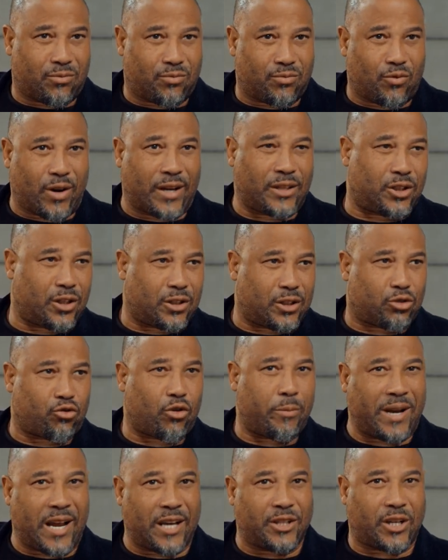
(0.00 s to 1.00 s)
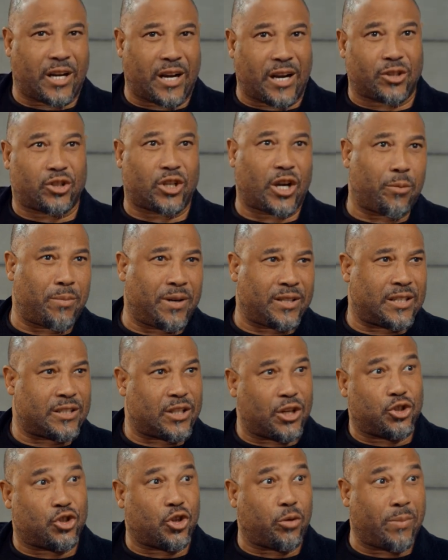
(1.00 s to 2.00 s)
racial discrimination and how terrible it is
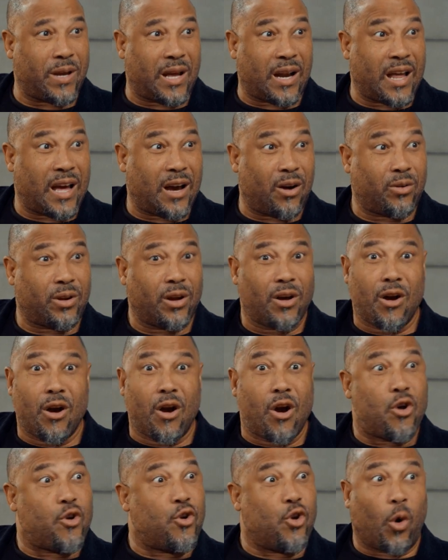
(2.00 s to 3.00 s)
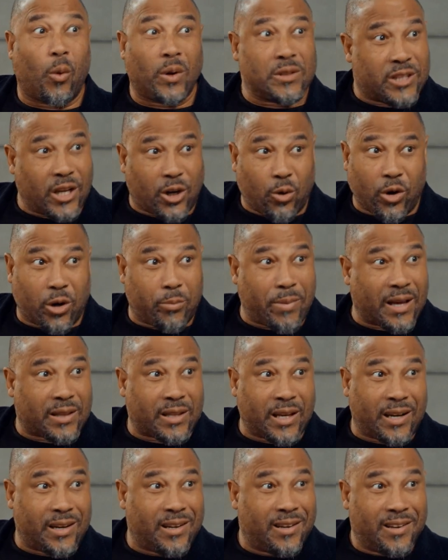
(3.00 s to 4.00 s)
and it shouldn't be allowed. No one said a word back
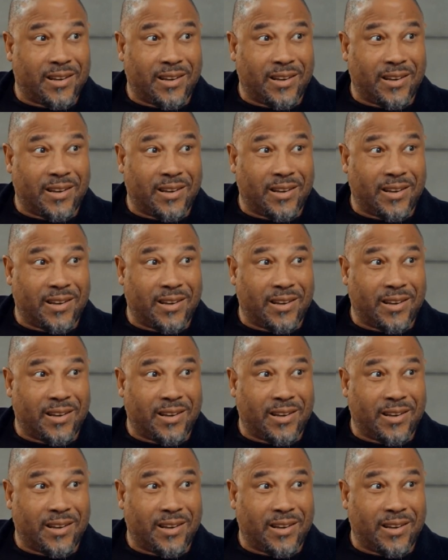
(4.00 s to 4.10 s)
then.